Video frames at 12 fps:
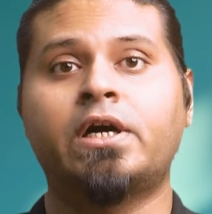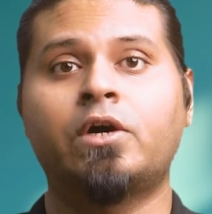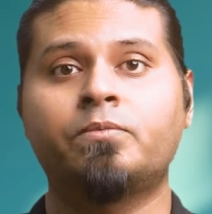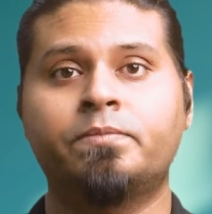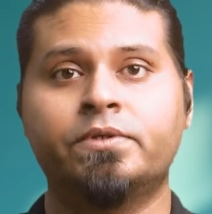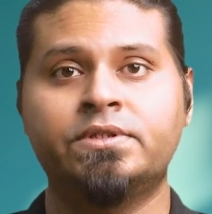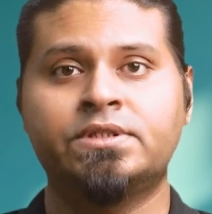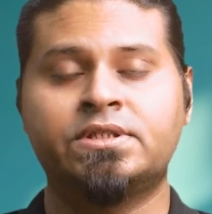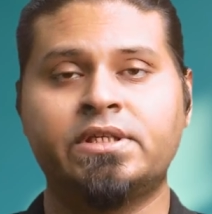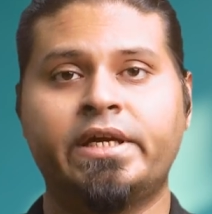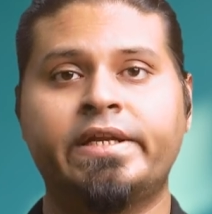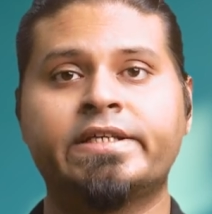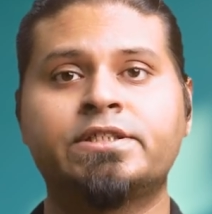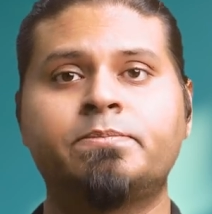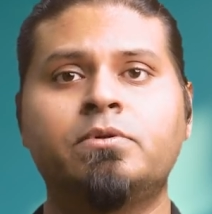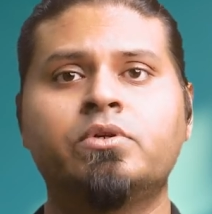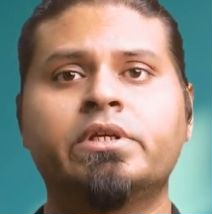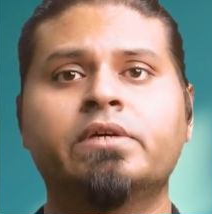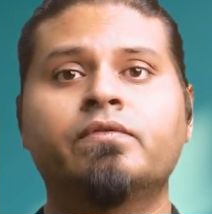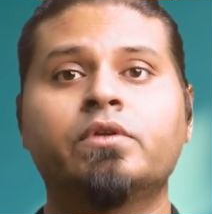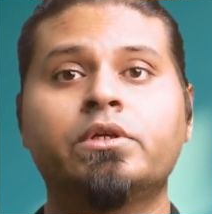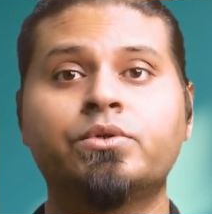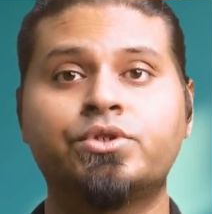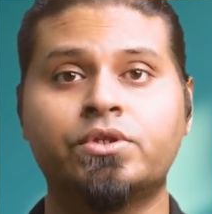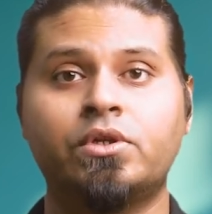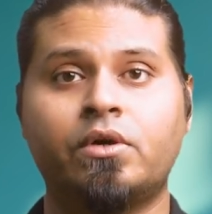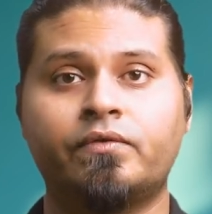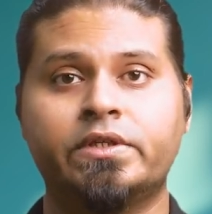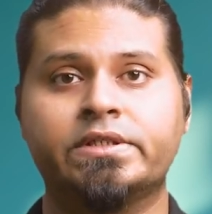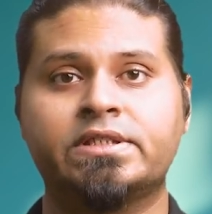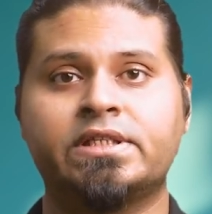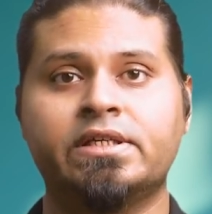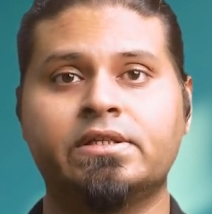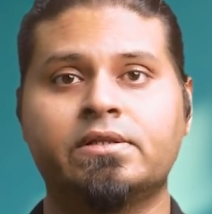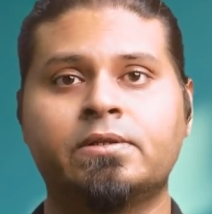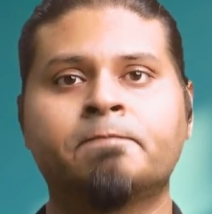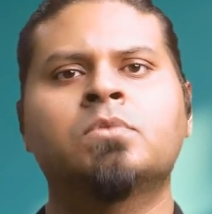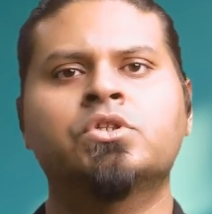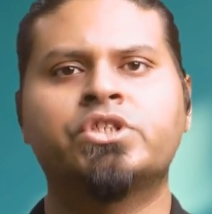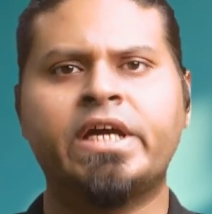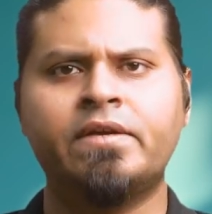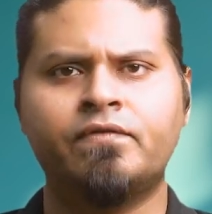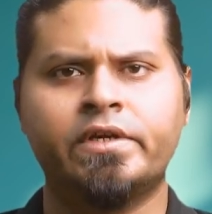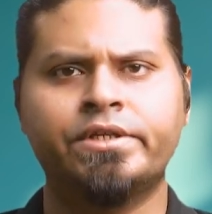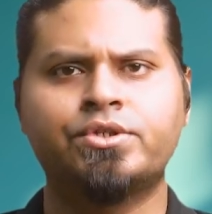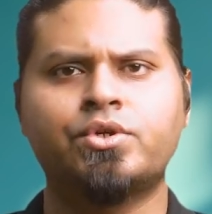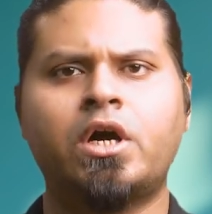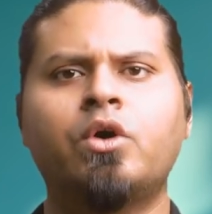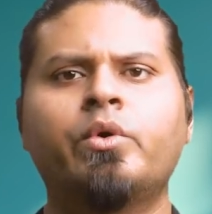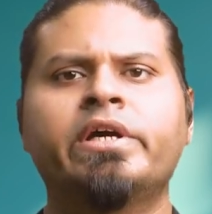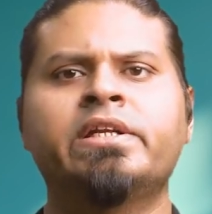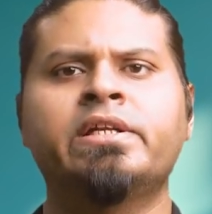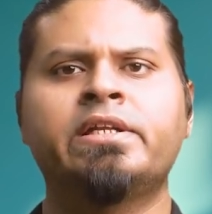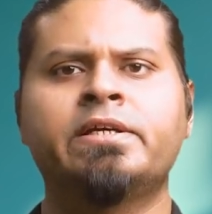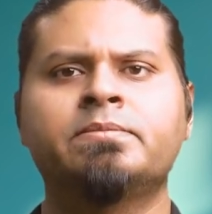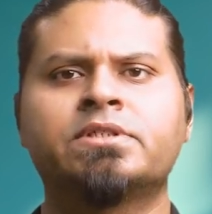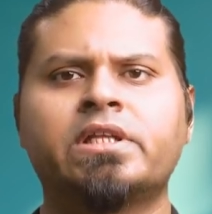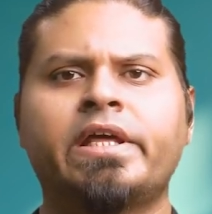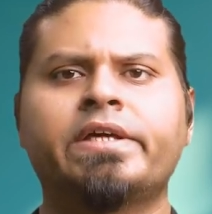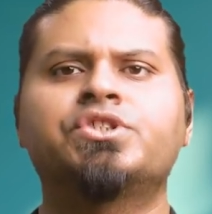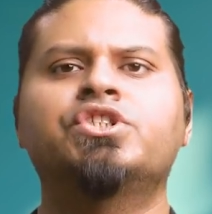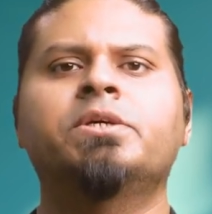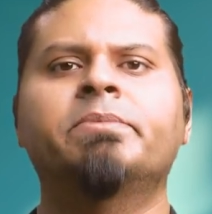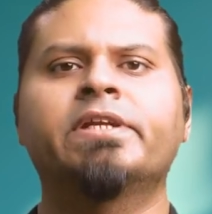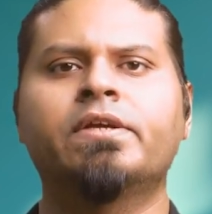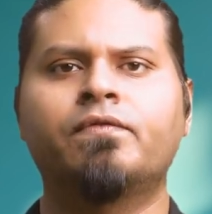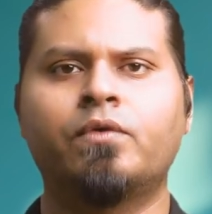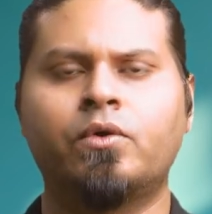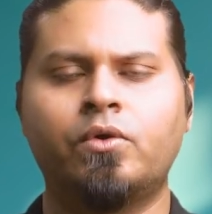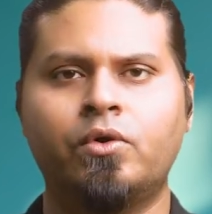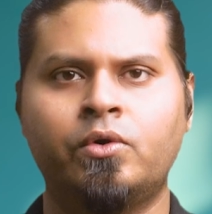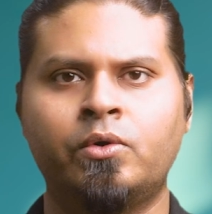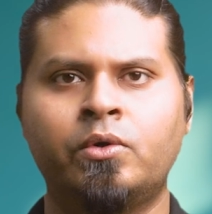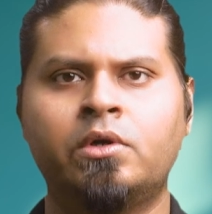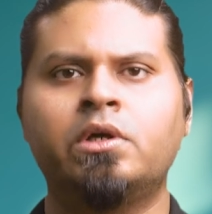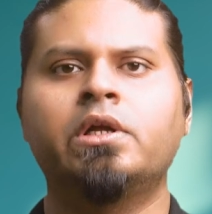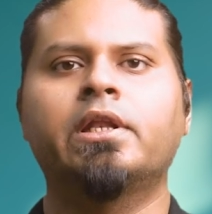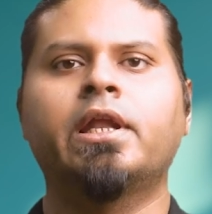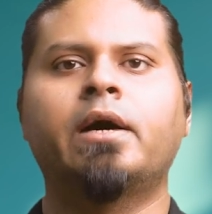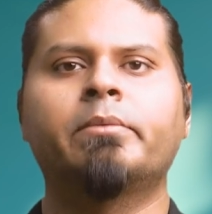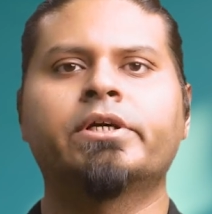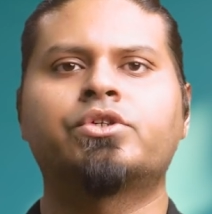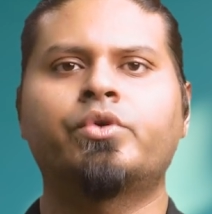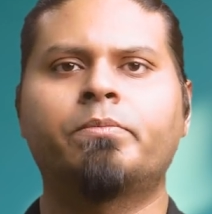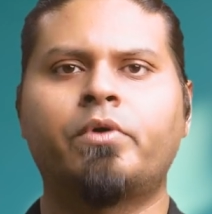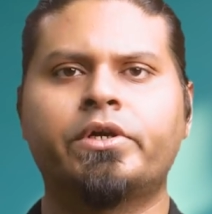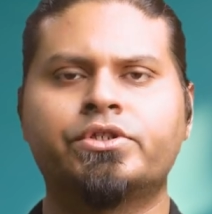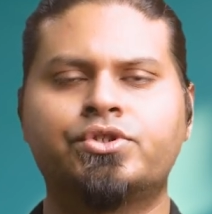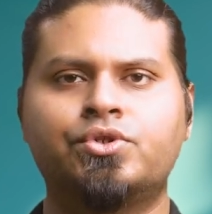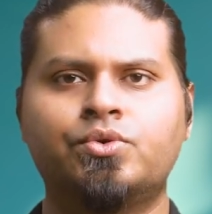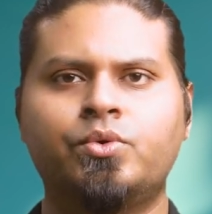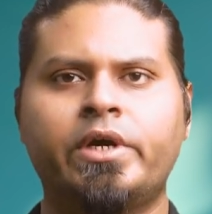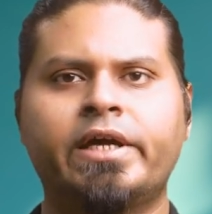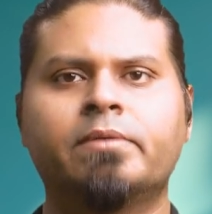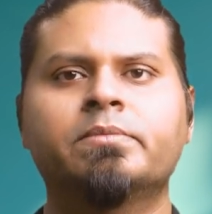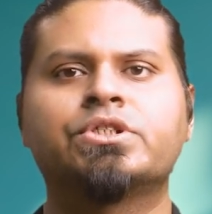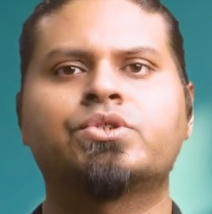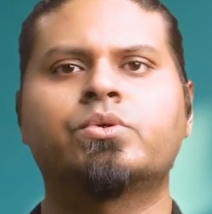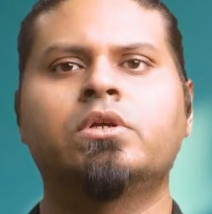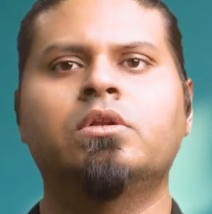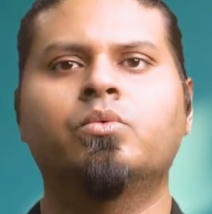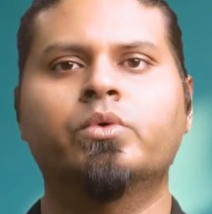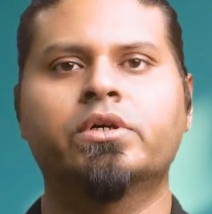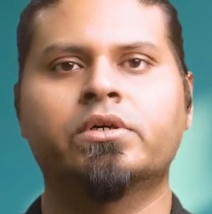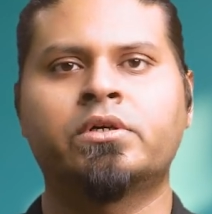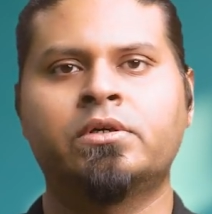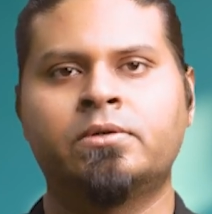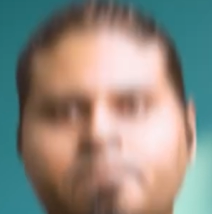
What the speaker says: outputs and explore the evolution of this skill. Dive into how LLMs like GPT-4o, Llama 3.2, and Mistral work.